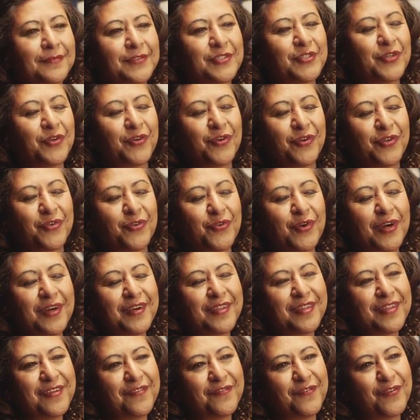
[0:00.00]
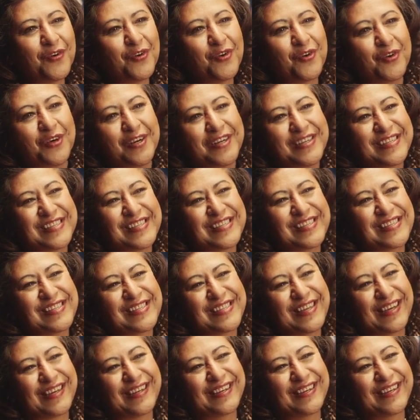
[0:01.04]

So you are divorced?